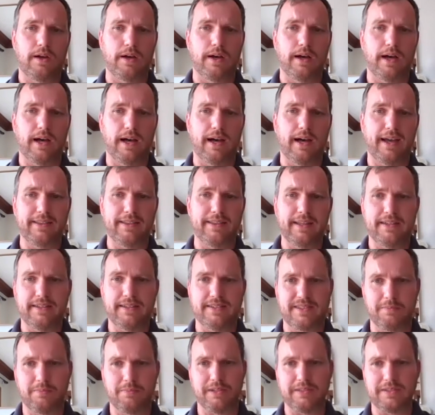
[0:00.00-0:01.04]
and then the
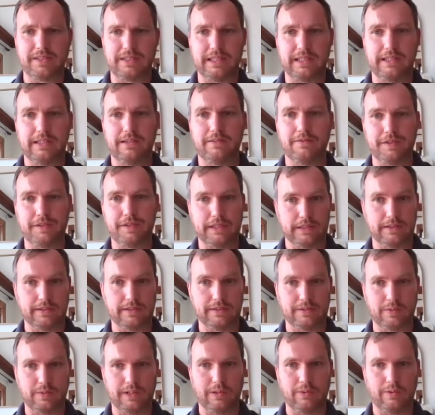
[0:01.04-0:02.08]
simplicity in the field
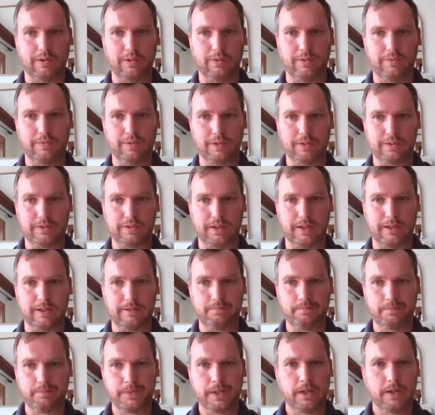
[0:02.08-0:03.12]
is really what we focus on.
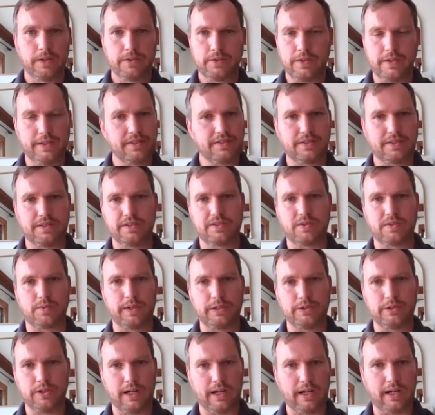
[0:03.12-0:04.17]
So this is just
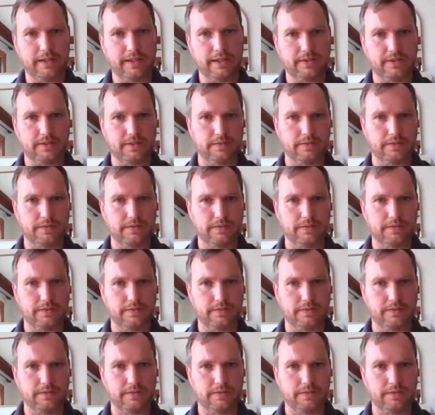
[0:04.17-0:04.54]
screenshots